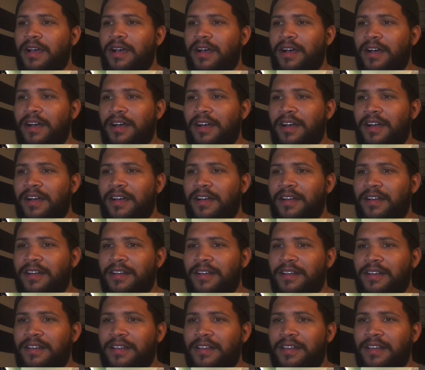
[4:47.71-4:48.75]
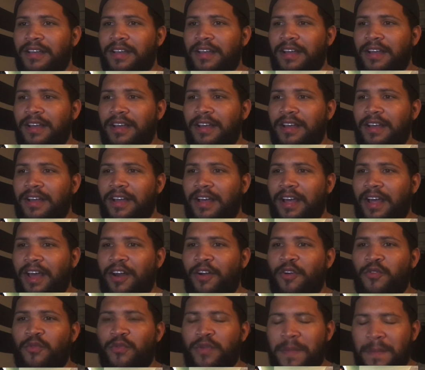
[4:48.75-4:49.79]
Uh, I
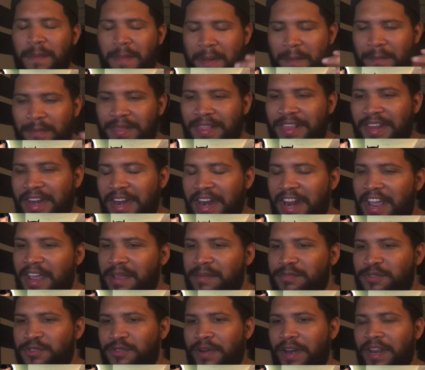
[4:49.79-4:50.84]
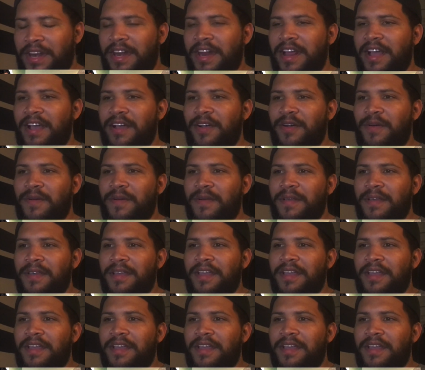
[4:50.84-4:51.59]
don't remember the names right now,